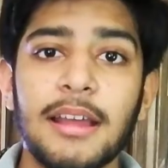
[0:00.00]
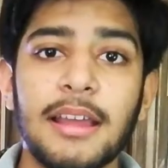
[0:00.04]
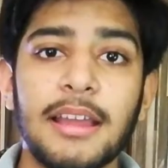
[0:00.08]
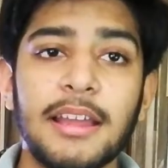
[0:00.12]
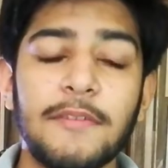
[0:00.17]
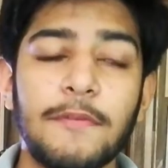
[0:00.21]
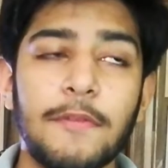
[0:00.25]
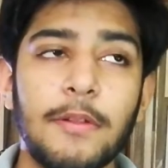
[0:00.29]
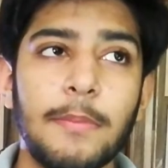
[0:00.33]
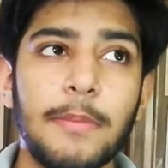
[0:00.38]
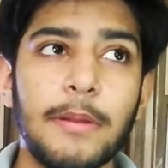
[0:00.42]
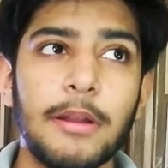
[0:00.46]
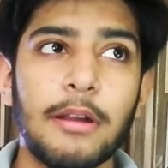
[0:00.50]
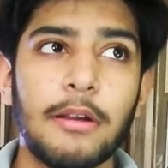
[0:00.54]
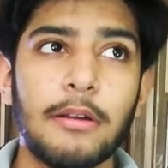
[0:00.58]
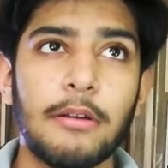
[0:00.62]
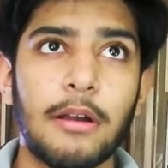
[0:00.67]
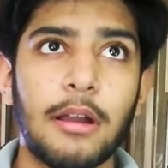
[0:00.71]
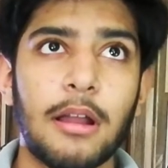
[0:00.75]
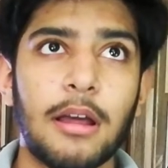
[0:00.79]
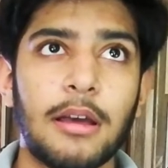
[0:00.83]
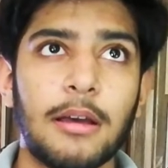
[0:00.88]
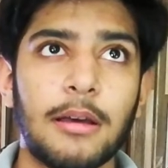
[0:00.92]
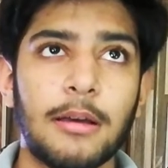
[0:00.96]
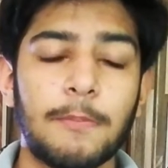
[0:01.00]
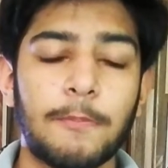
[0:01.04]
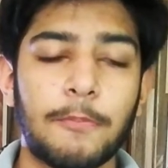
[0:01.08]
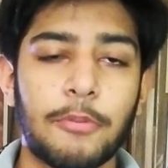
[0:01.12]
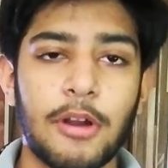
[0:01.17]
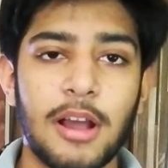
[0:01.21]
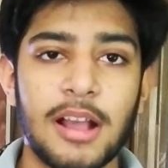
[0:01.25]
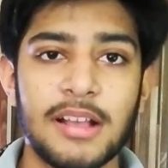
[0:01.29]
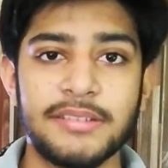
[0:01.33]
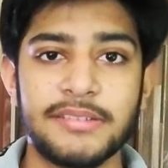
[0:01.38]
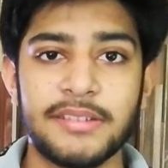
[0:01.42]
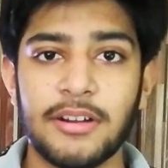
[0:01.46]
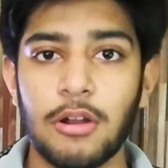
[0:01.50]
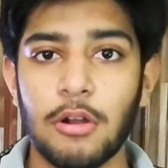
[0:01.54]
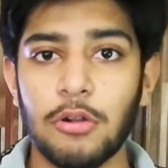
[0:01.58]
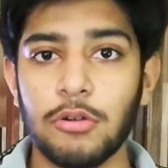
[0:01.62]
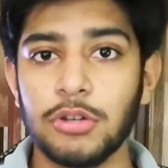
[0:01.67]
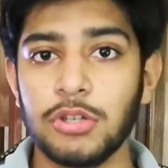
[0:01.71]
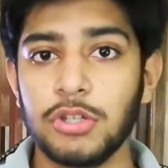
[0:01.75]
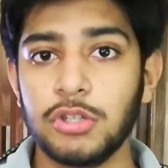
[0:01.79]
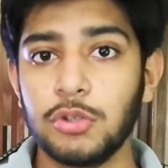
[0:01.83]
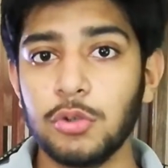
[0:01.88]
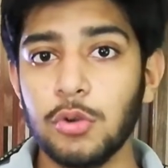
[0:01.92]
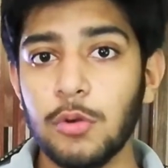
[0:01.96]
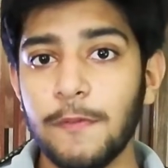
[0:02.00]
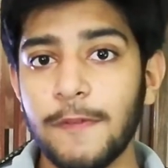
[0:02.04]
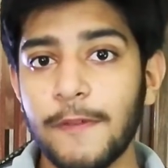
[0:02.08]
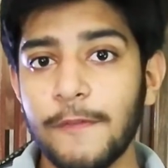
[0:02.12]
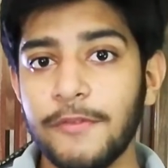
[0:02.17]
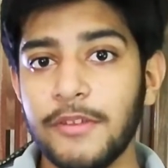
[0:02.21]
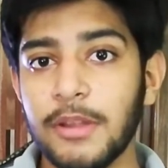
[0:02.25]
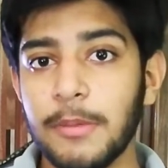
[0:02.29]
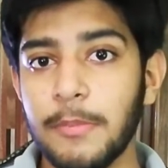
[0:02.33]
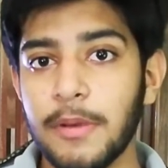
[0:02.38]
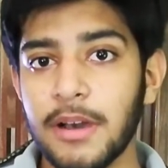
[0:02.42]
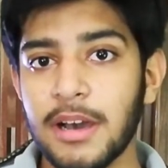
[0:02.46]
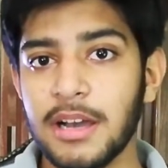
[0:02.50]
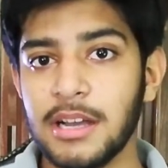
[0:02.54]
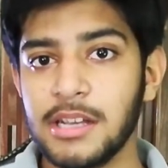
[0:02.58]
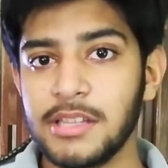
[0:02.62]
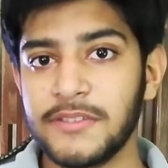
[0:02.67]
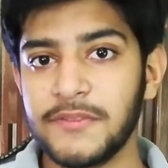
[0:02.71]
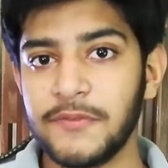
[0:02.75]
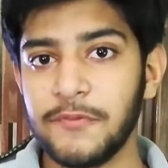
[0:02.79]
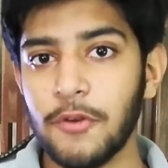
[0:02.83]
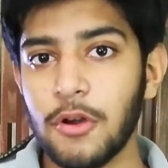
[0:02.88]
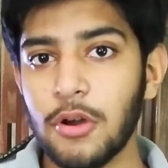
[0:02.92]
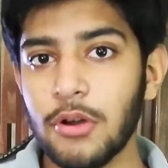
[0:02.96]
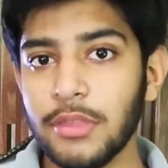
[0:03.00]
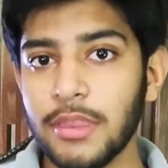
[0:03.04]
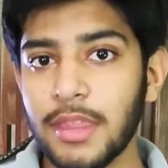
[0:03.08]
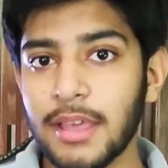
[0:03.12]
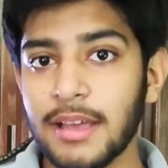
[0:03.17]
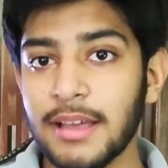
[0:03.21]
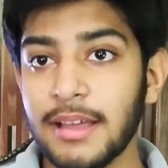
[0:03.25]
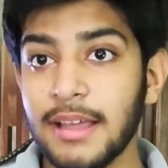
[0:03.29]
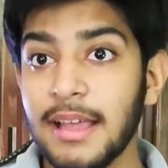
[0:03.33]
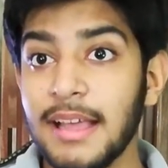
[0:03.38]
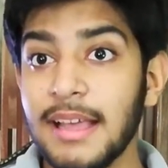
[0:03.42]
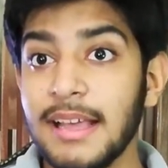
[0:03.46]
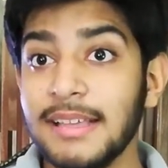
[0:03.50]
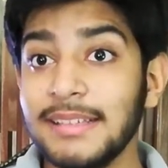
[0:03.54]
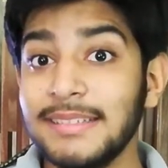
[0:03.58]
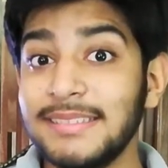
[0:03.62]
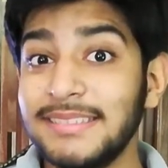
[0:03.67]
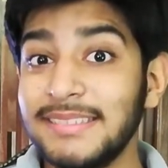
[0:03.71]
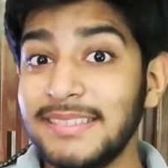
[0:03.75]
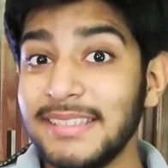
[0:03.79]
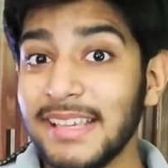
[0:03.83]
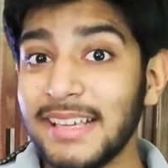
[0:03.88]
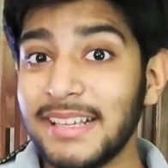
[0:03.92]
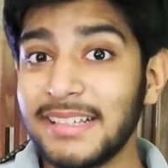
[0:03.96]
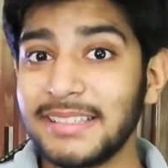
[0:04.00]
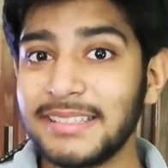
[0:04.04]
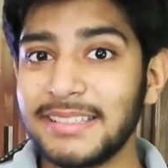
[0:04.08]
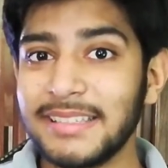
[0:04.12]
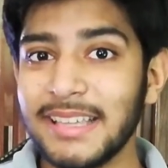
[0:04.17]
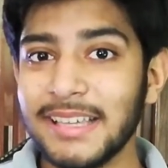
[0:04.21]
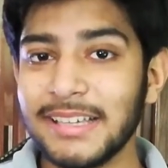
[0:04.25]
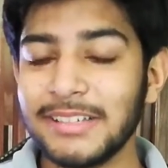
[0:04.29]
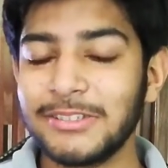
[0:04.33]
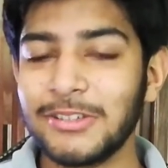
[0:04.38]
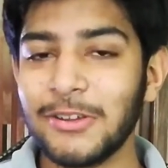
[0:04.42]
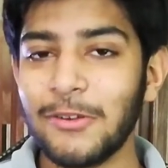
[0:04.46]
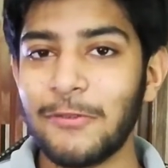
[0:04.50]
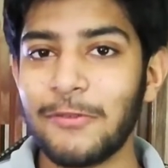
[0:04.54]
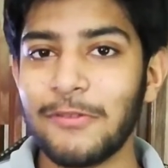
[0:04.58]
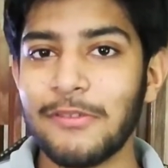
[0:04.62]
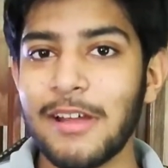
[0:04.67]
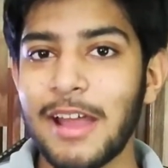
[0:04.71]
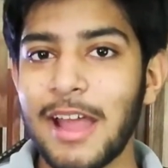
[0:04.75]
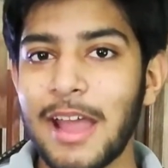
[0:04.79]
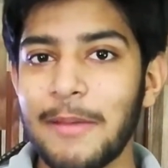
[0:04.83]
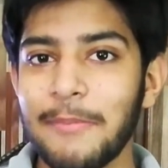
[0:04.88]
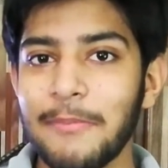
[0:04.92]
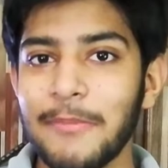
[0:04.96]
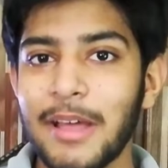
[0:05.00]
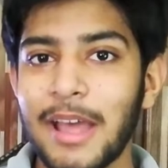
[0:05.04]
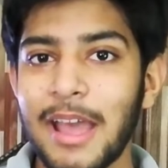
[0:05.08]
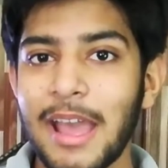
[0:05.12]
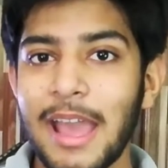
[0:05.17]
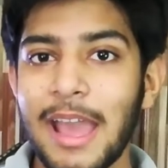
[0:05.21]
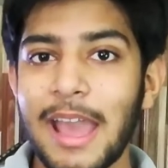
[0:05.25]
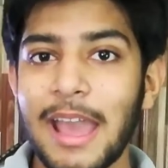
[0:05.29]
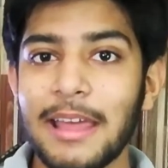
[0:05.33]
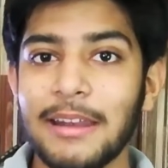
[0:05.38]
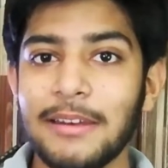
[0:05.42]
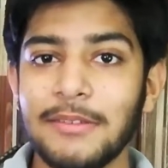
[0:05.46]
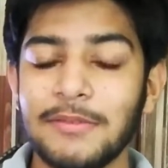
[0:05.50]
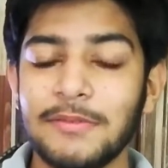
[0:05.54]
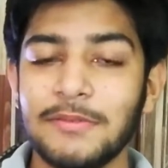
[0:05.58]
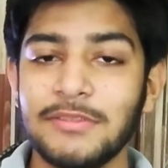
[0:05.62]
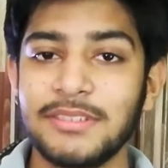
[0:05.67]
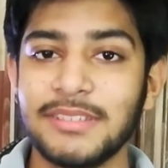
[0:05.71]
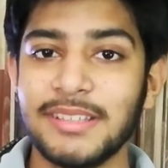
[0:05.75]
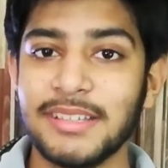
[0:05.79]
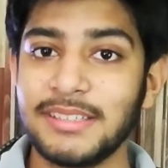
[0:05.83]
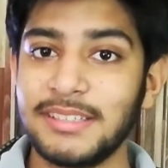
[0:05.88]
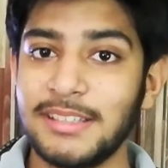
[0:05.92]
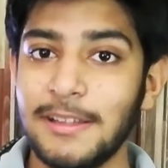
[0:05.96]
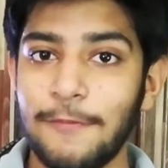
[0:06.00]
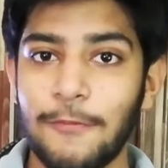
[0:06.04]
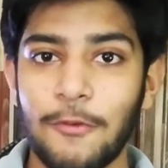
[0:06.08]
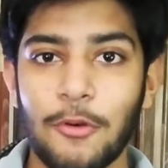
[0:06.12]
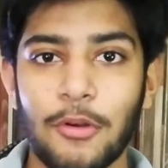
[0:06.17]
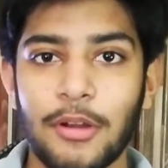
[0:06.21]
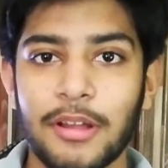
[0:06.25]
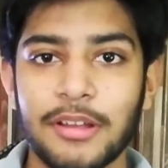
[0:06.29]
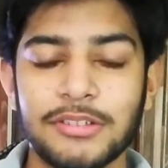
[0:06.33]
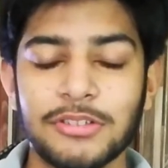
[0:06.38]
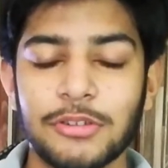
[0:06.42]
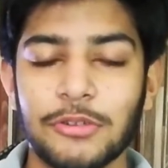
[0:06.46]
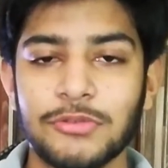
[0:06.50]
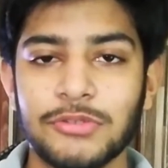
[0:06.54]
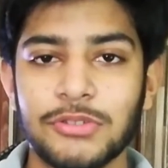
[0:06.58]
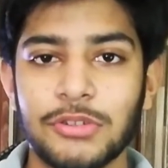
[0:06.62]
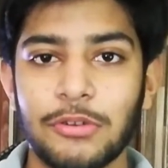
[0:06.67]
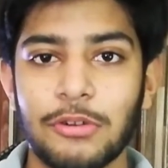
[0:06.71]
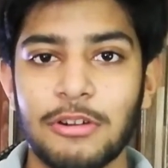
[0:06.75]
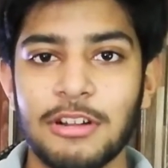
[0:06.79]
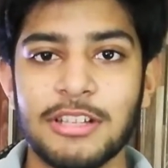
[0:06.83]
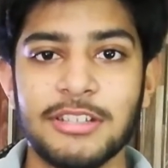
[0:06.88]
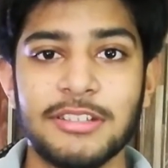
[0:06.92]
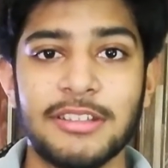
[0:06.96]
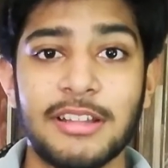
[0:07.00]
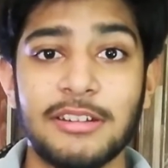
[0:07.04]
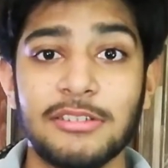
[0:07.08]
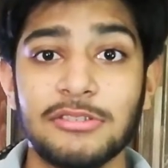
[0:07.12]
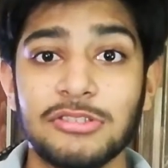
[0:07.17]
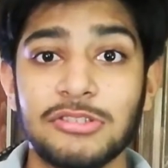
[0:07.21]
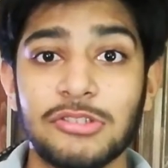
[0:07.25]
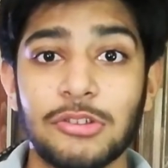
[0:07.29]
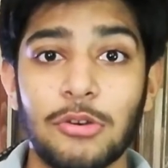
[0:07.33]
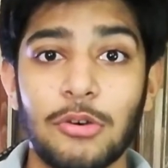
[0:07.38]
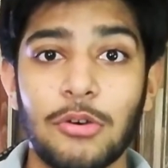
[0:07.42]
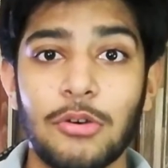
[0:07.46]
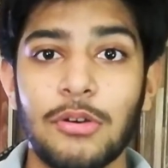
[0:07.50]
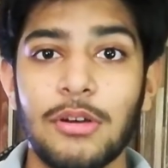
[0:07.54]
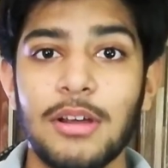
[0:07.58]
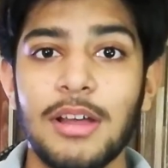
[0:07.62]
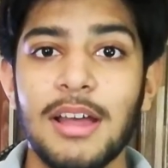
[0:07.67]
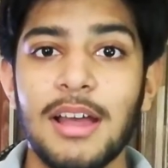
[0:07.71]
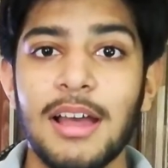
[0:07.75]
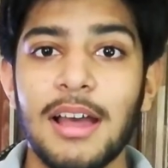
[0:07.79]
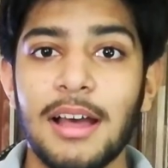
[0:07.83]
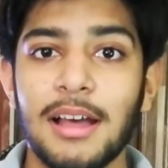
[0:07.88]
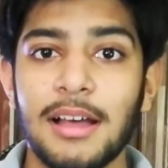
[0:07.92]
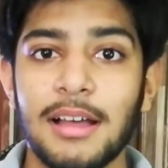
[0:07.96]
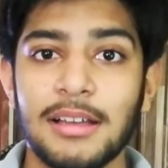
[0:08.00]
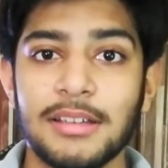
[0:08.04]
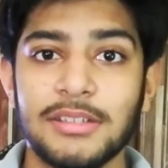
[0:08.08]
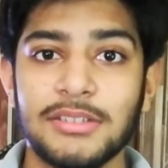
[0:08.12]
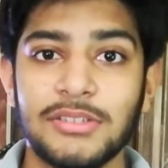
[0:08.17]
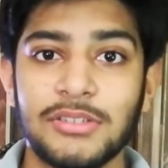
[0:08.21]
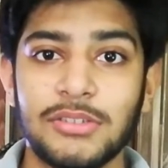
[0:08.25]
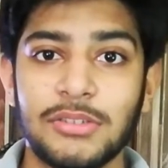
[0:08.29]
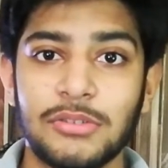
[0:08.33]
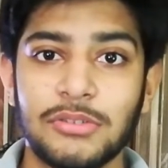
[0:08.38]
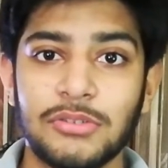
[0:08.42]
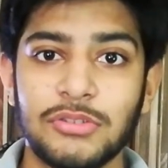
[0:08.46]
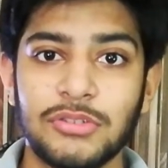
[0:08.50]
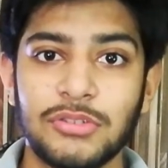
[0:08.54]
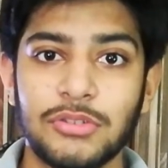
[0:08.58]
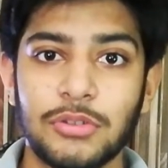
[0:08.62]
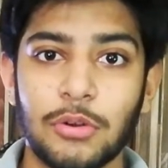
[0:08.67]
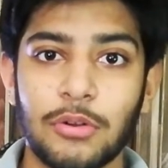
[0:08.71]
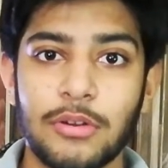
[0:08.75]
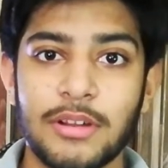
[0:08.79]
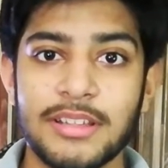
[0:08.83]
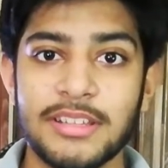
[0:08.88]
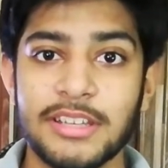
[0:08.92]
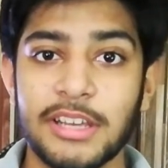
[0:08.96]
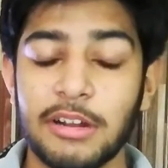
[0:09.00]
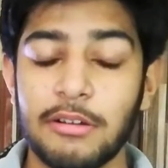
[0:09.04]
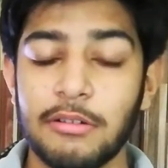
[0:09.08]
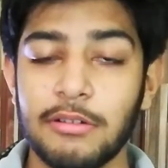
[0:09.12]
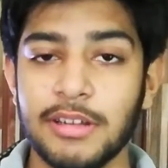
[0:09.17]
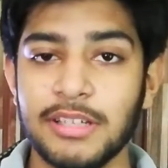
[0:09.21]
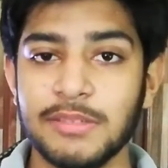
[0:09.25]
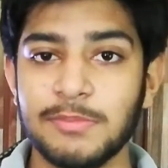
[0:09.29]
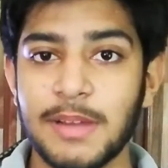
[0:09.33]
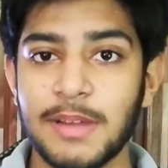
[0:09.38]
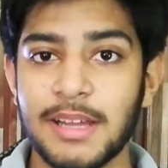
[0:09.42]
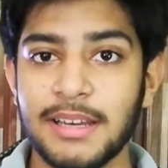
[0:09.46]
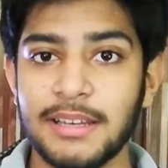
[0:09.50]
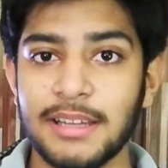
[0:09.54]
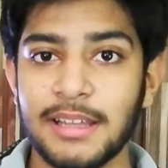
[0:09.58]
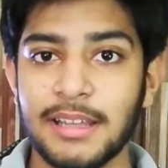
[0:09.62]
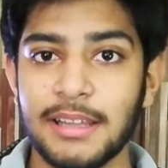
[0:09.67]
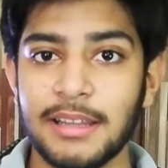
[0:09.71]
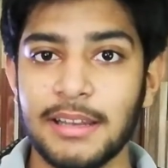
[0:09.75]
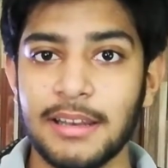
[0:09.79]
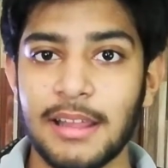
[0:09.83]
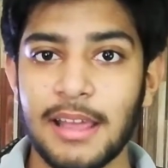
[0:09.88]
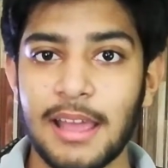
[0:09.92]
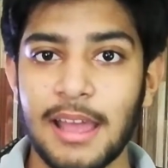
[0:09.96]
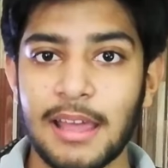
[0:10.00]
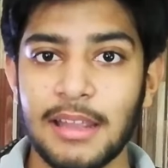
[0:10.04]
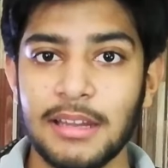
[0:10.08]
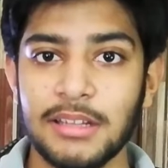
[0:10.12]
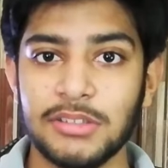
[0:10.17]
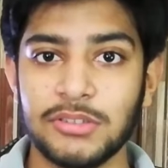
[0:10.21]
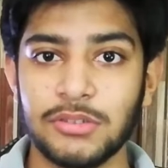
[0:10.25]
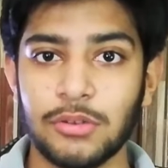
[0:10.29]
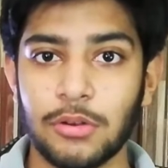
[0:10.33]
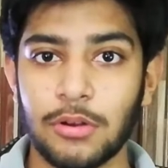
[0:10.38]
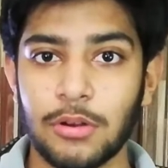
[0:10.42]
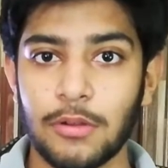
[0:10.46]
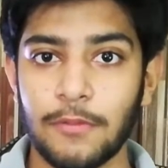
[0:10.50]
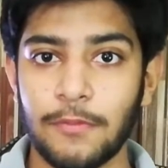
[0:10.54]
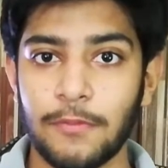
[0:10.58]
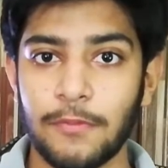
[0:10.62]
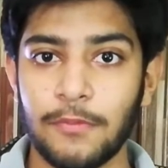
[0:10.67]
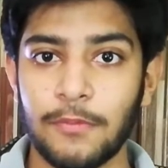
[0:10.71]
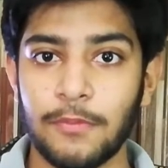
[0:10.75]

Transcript: it will be priced around $250 for the 6 gigs of RAM and 64 gigs of storage. There is no storage increment in any sort of